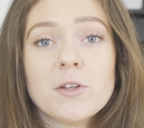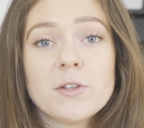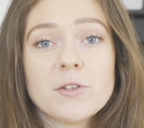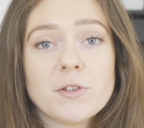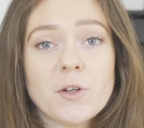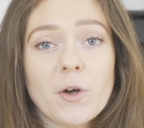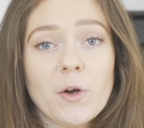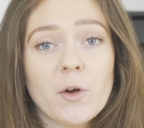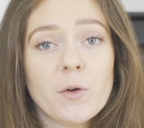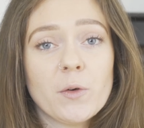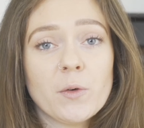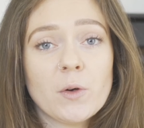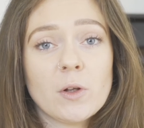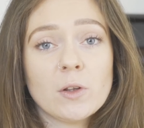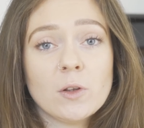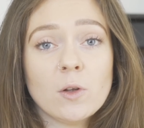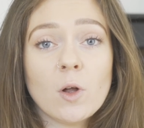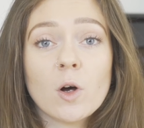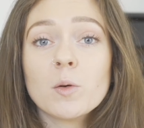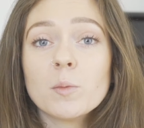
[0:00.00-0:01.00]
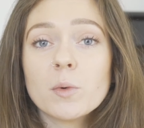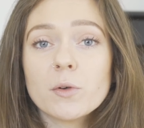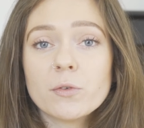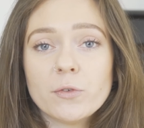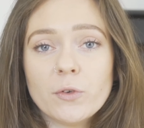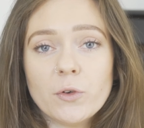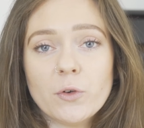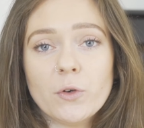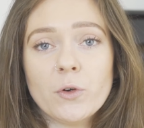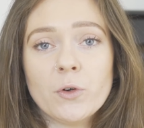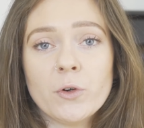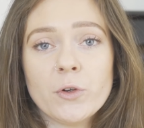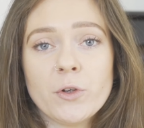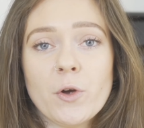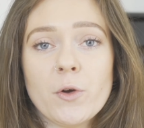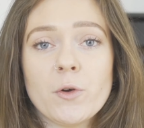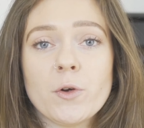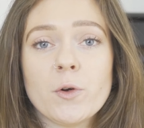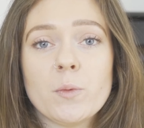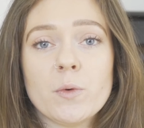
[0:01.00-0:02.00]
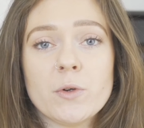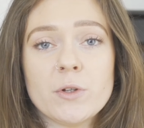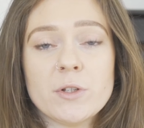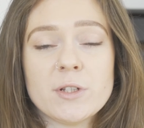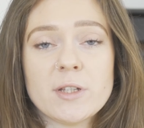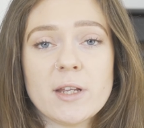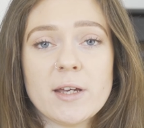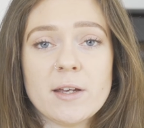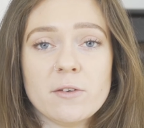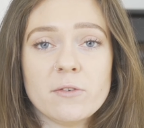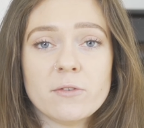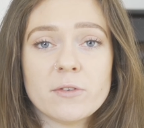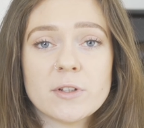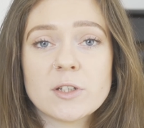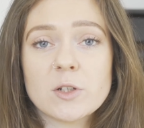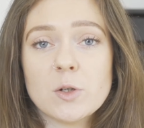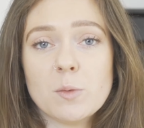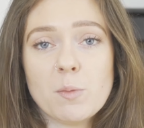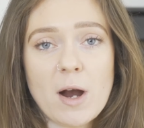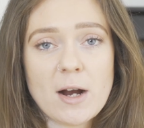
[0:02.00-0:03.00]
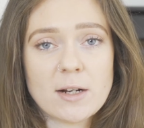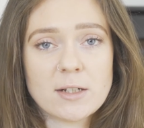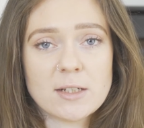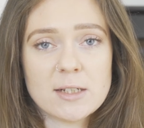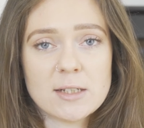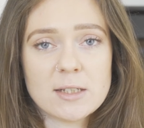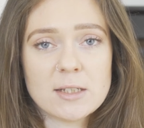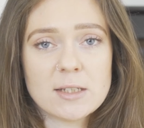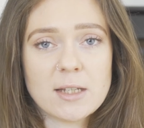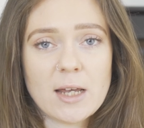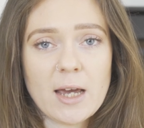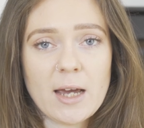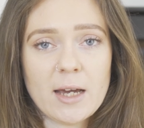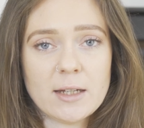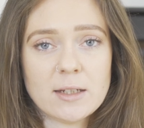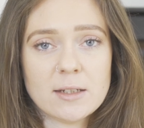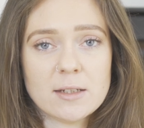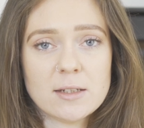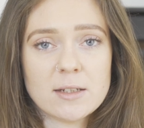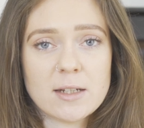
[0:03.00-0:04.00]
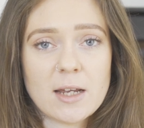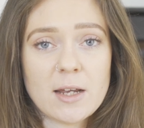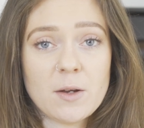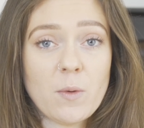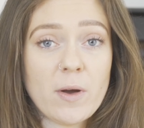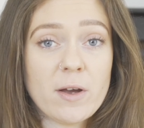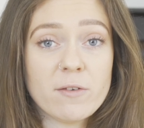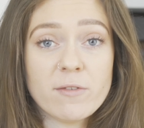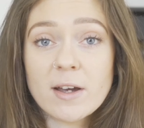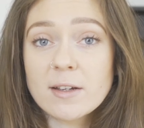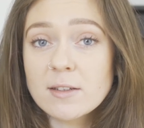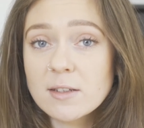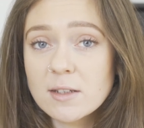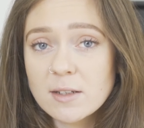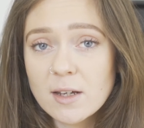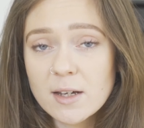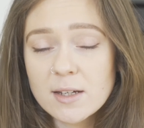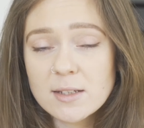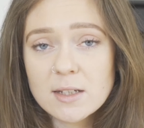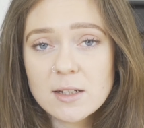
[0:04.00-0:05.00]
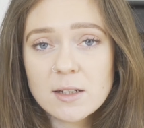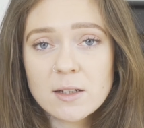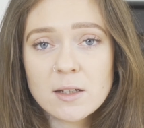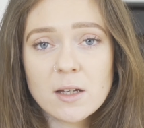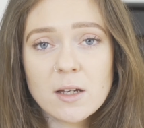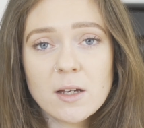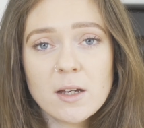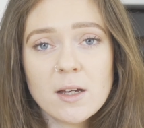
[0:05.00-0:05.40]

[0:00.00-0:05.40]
So long before yoga was a physical practice and a way of exercising,